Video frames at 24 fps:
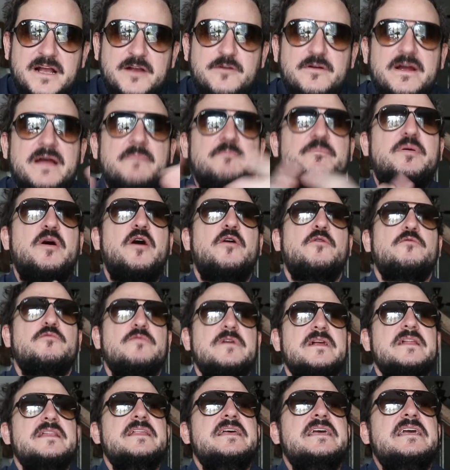grandpa
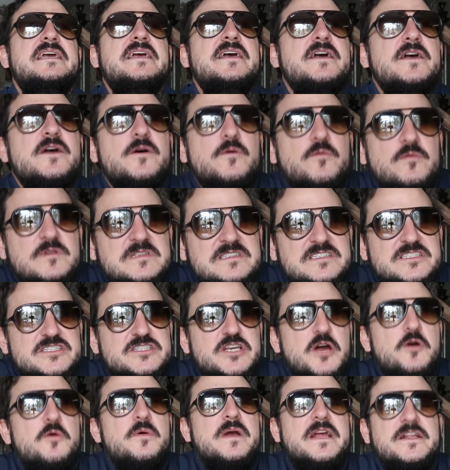really was
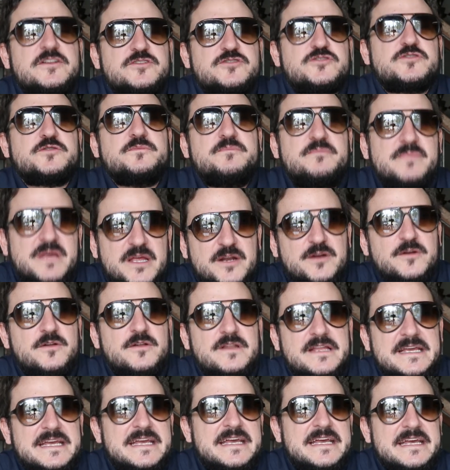so
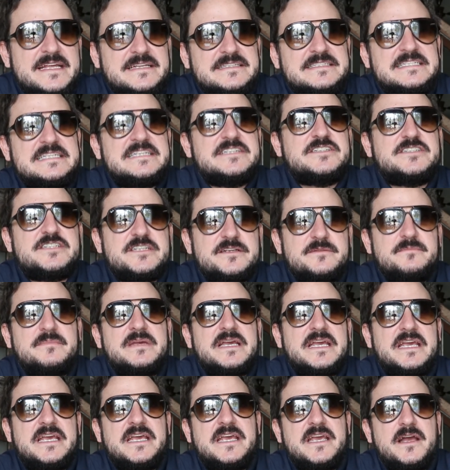instrumental in teaching
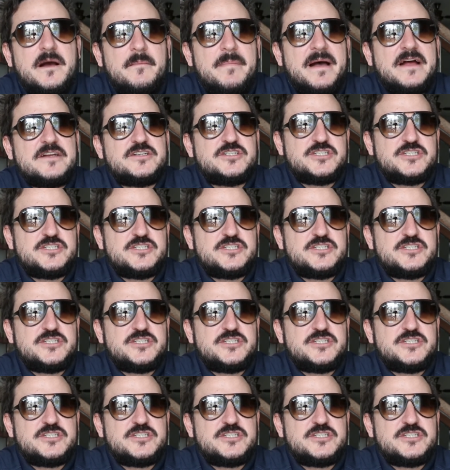me about